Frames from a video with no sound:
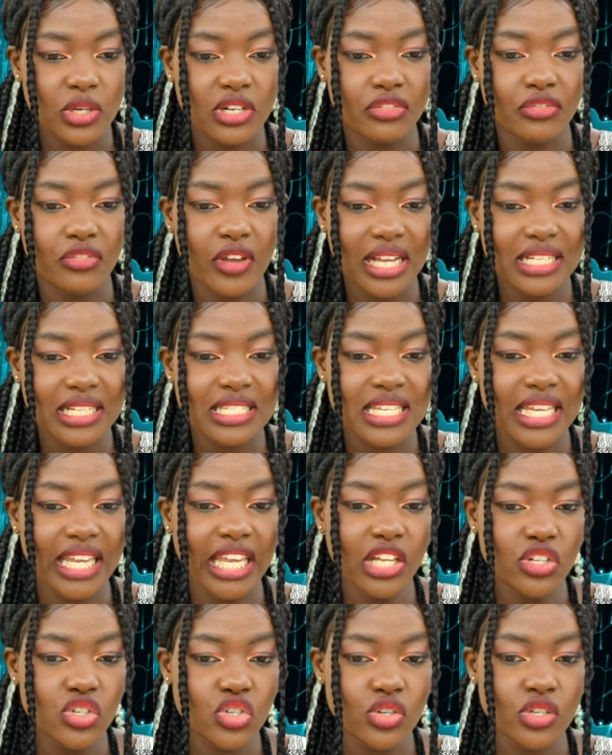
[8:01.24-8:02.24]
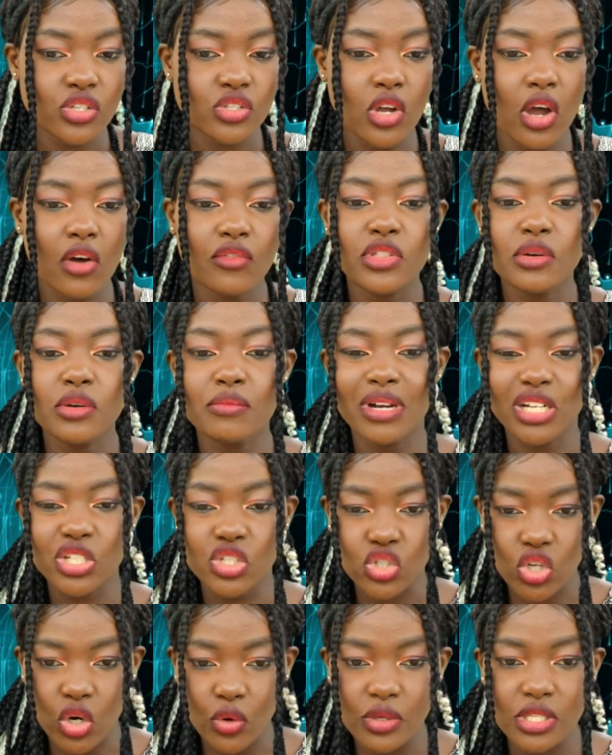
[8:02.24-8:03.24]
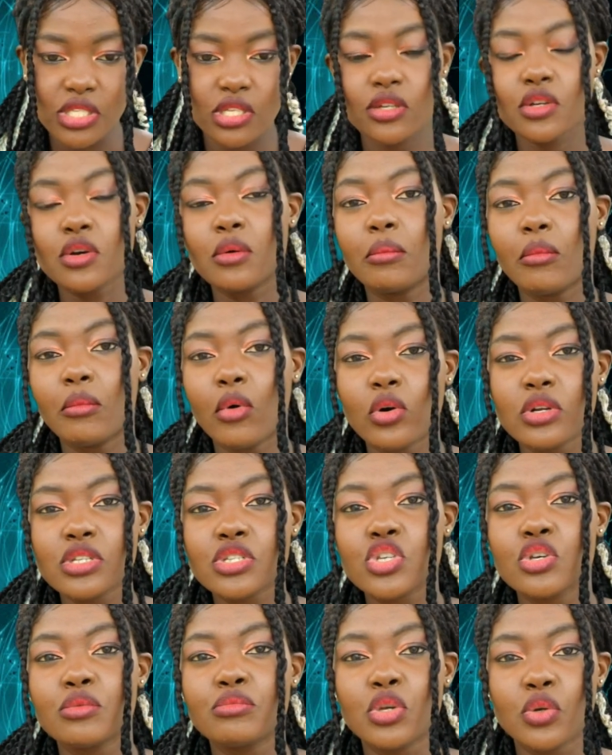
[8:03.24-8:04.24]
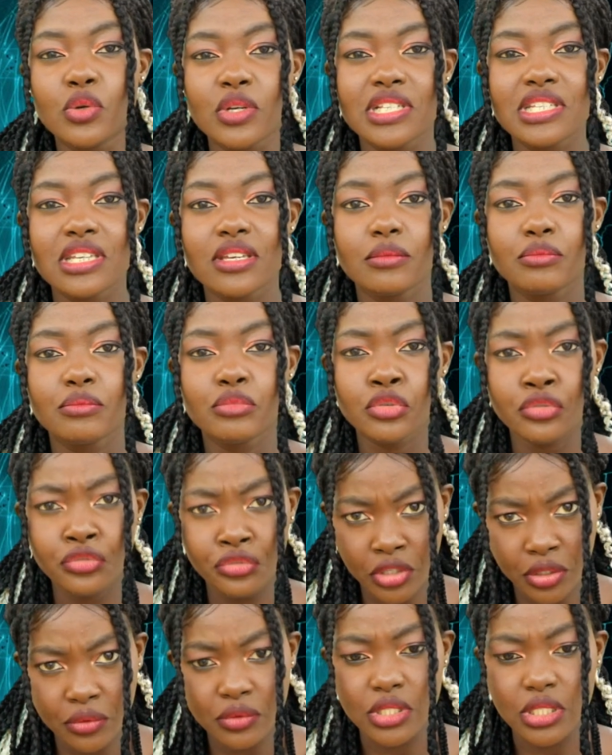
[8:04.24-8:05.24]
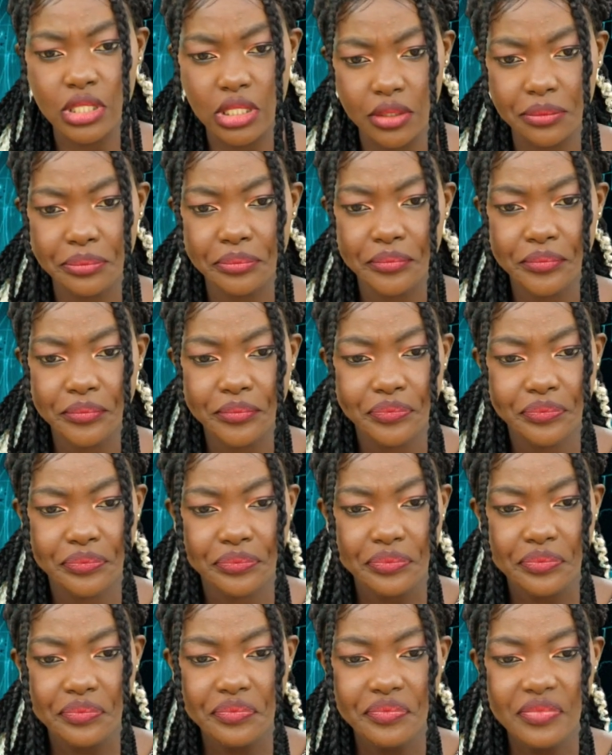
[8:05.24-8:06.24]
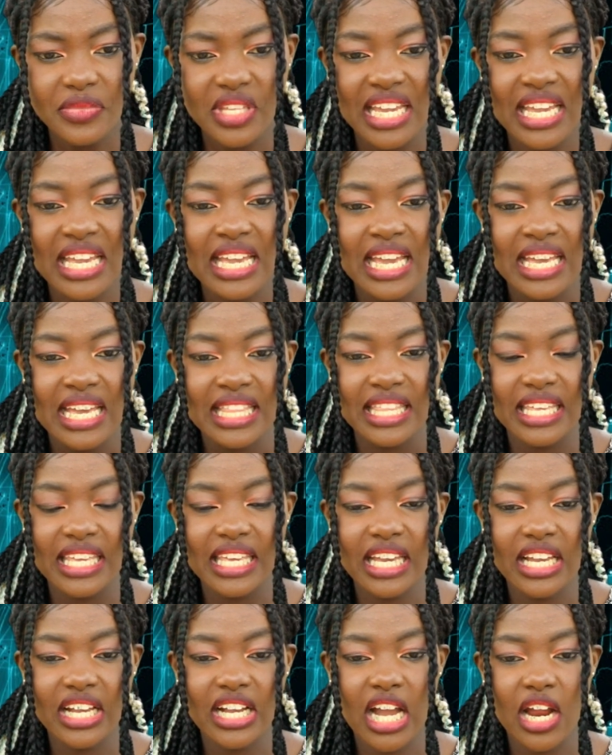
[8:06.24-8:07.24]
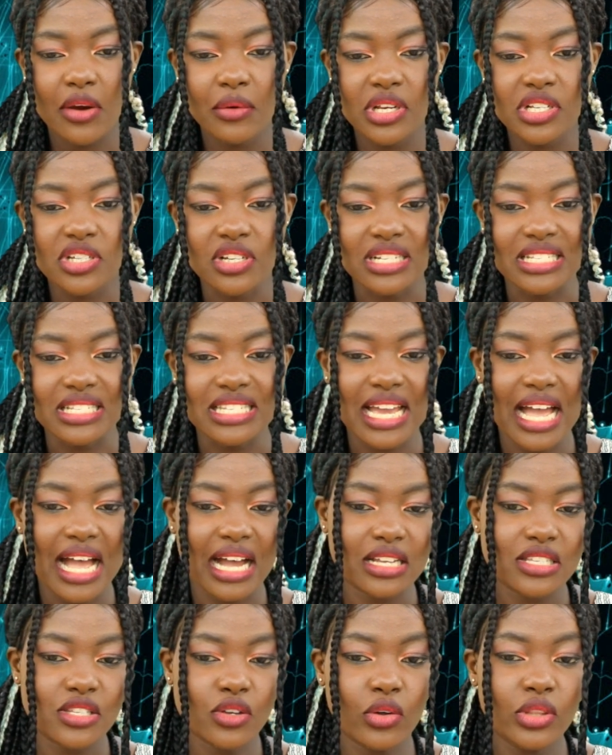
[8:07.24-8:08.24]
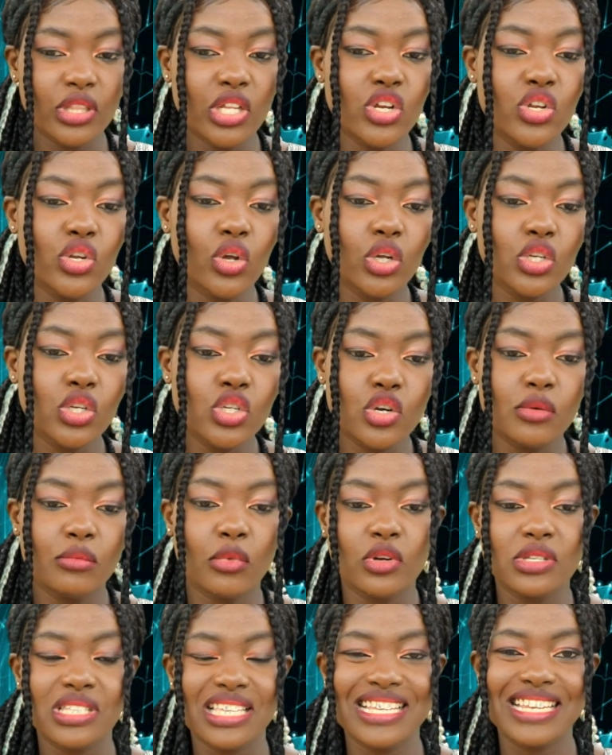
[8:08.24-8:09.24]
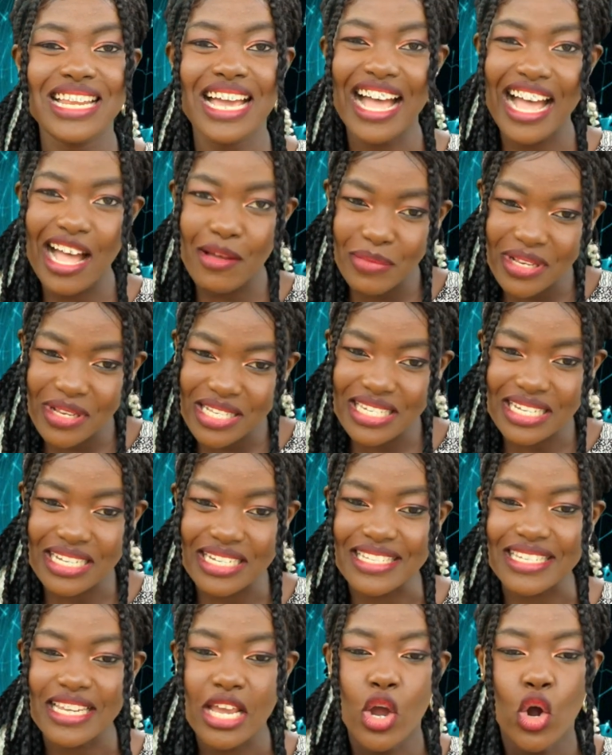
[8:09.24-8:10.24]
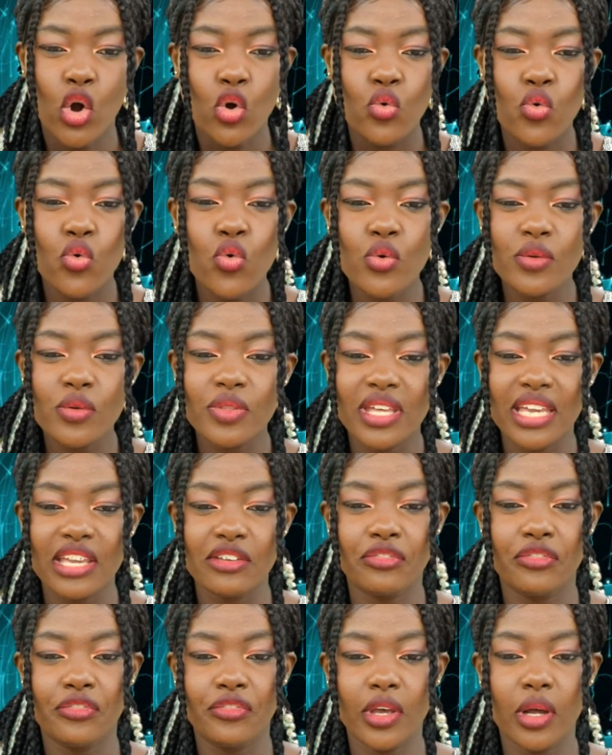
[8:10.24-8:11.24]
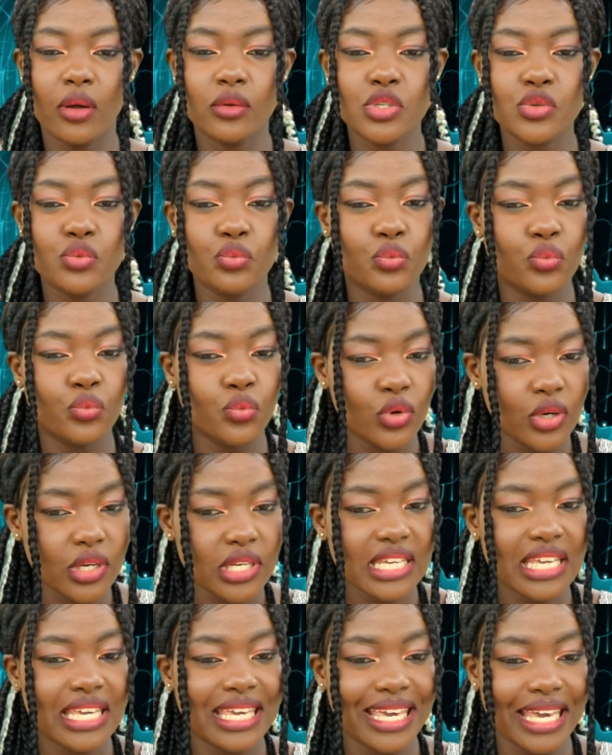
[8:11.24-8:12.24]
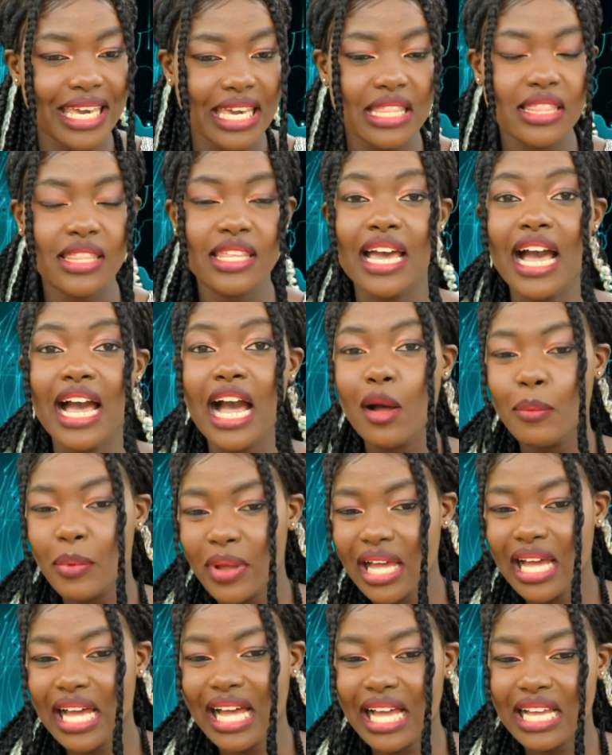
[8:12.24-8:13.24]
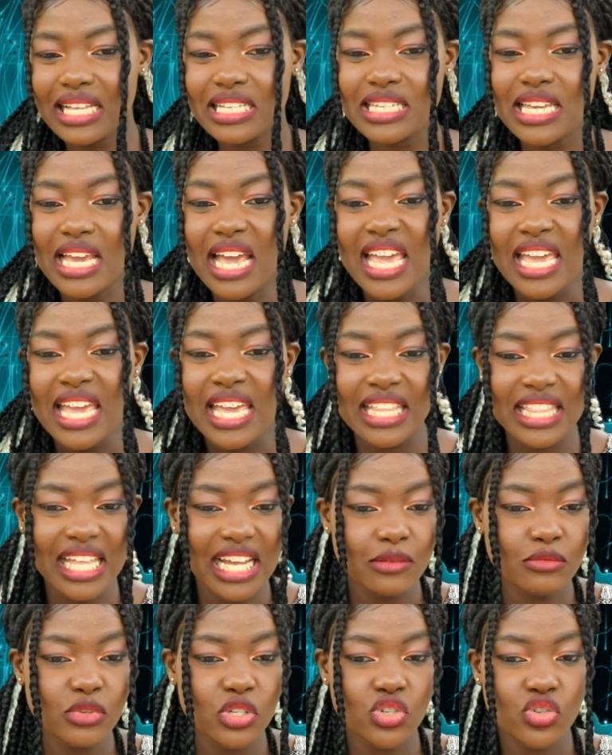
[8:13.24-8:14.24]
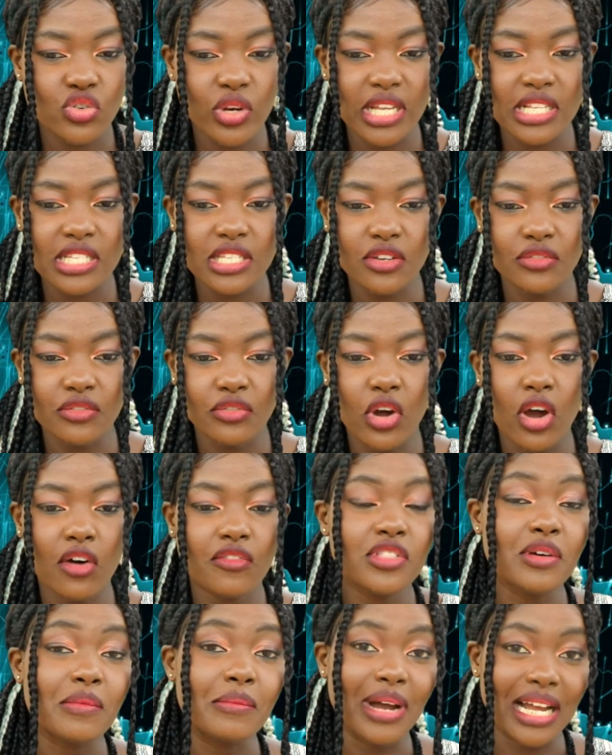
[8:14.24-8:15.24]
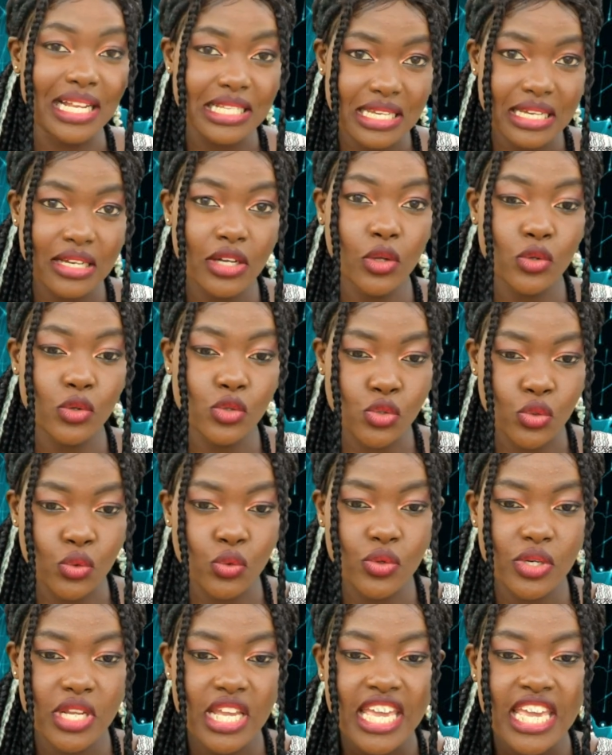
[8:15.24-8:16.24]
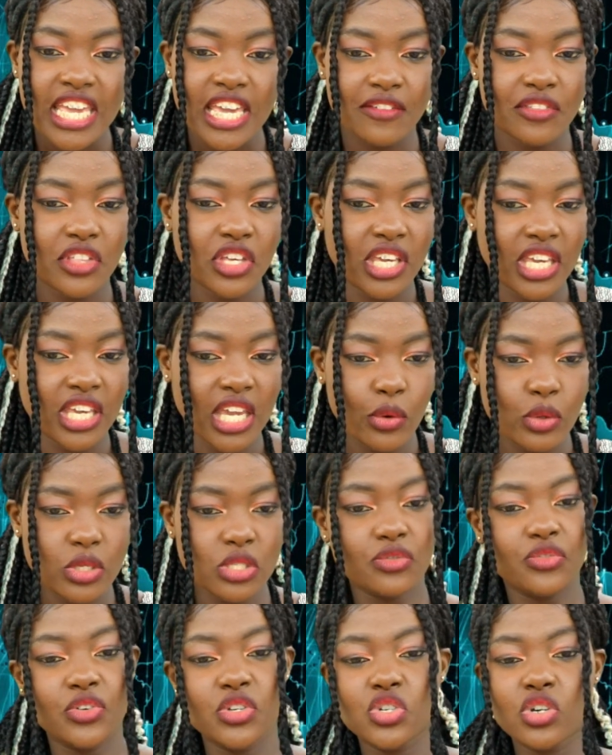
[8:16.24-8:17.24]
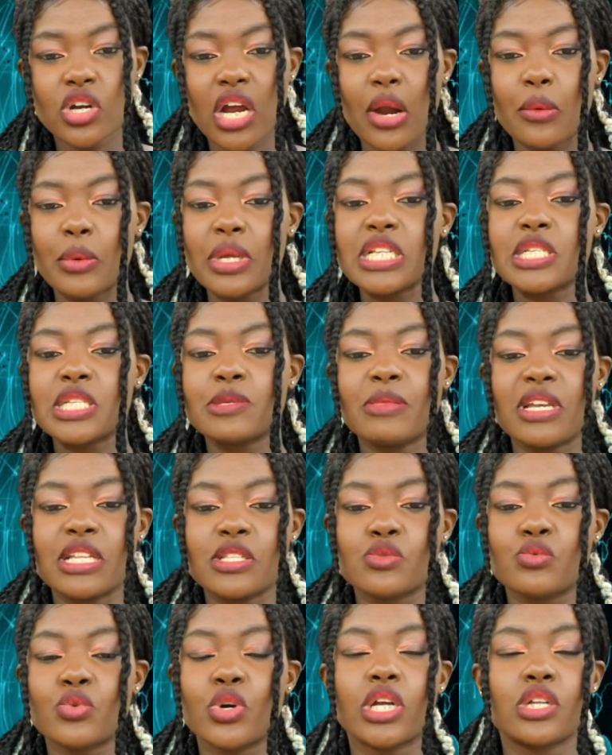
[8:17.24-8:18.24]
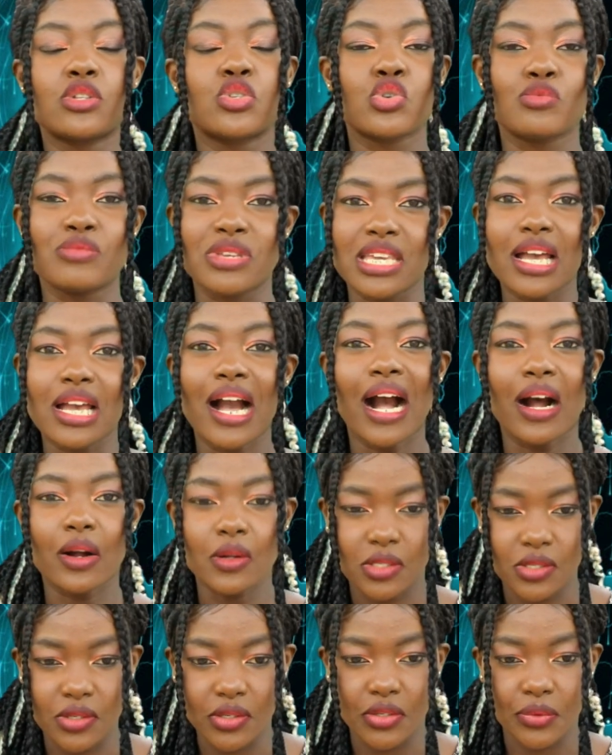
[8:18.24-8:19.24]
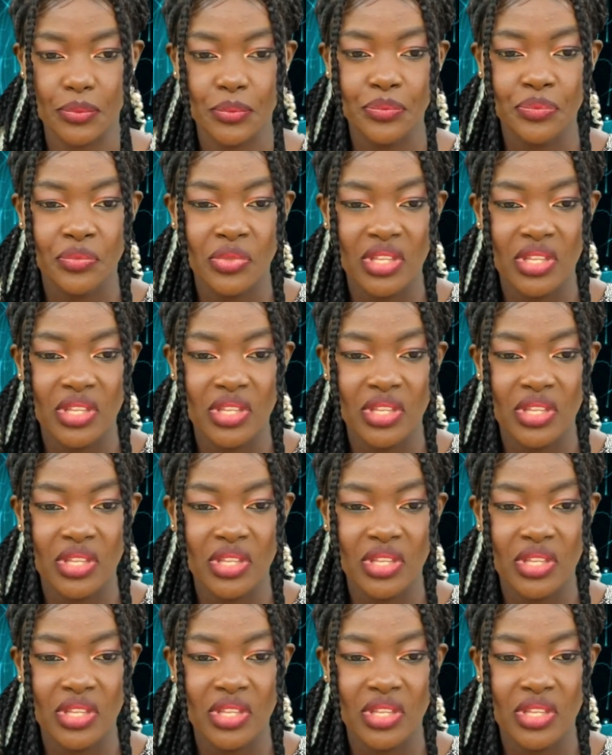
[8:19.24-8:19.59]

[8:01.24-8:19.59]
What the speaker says: would affect the interest of the majority Gomors community profoundly. They encourage attacks on the non-Gomors inhabitants who they felt would gain the upper hand in the administrative of the Matakel zone if the current federal arrangement were to be altered.